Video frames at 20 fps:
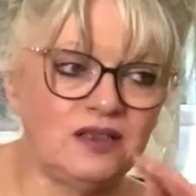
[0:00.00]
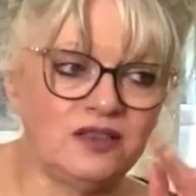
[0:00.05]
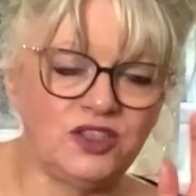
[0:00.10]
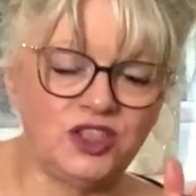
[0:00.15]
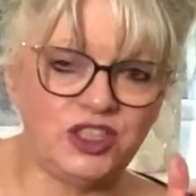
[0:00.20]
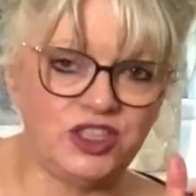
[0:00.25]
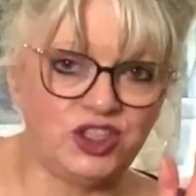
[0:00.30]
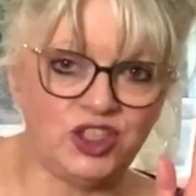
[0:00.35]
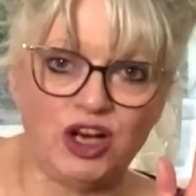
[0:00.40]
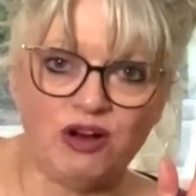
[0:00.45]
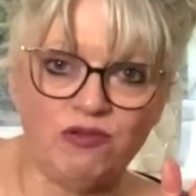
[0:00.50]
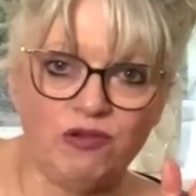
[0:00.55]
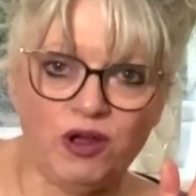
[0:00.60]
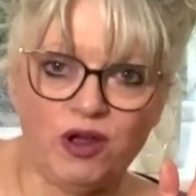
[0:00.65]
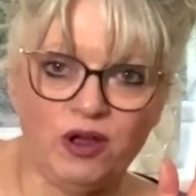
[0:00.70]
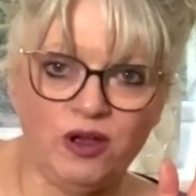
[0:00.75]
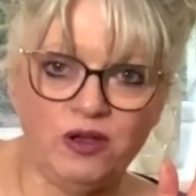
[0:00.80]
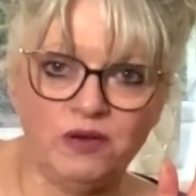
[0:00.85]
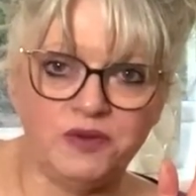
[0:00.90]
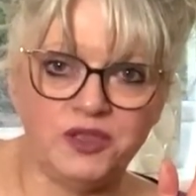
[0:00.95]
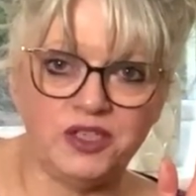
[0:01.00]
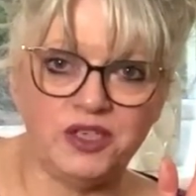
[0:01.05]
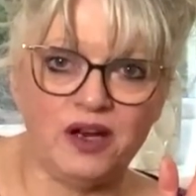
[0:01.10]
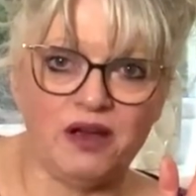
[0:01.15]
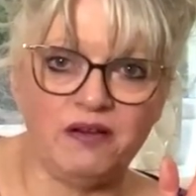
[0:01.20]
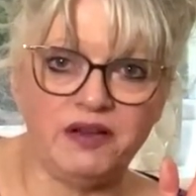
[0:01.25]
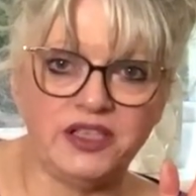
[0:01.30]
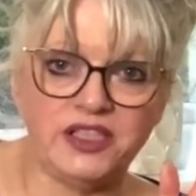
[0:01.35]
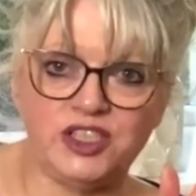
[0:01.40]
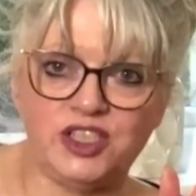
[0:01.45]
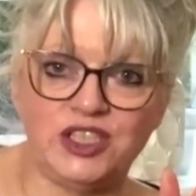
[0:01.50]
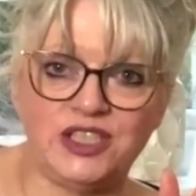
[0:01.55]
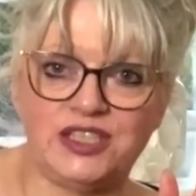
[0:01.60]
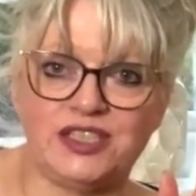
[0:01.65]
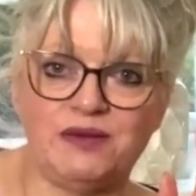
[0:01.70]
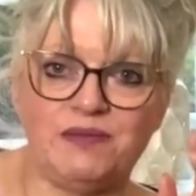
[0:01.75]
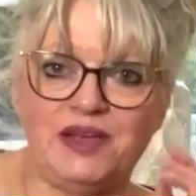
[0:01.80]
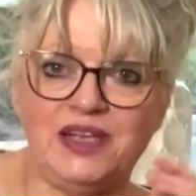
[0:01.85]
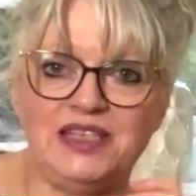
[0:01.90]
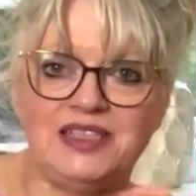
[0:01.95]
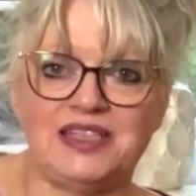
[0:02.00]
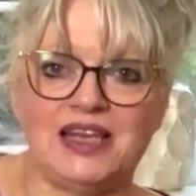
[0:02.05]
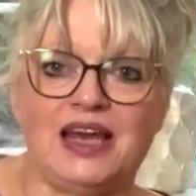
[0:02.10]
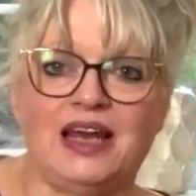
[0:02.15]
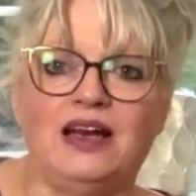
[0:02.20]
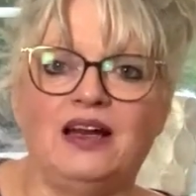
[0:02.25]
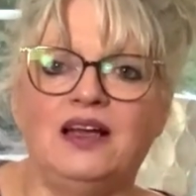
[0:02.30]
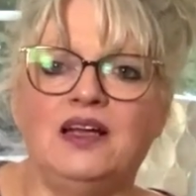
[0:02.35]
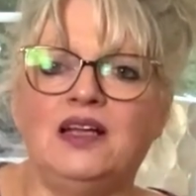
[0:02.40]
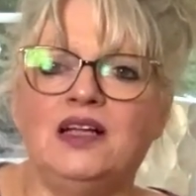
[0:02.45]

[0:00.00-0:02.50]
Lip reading: just general hoops, you know, it's just amazing.